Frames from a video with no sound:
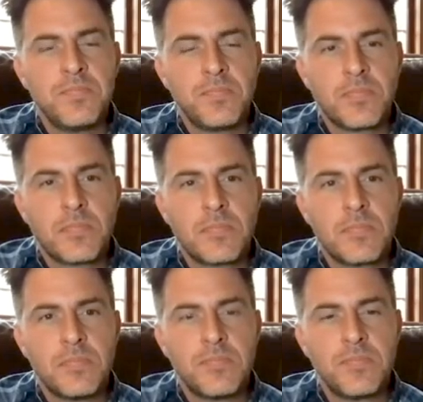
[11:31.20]

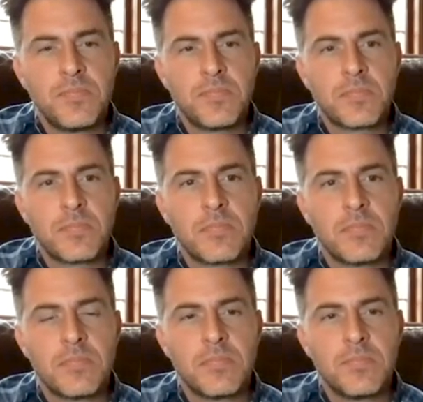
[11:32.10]

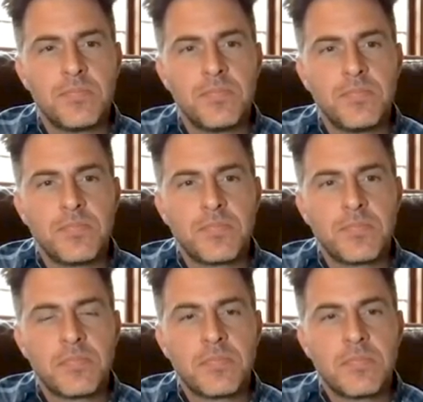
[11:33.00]

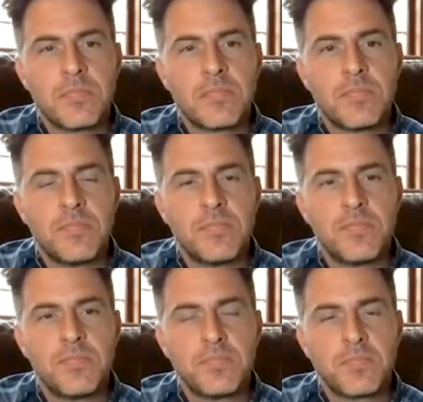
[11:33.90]

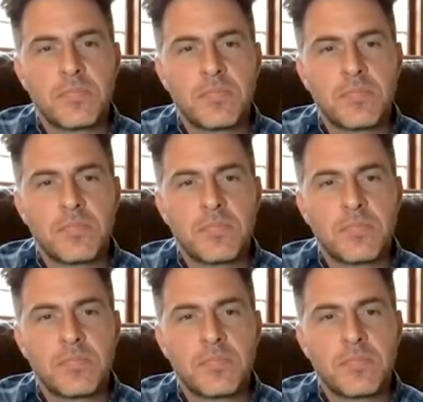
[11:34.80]
The person shown says nothing.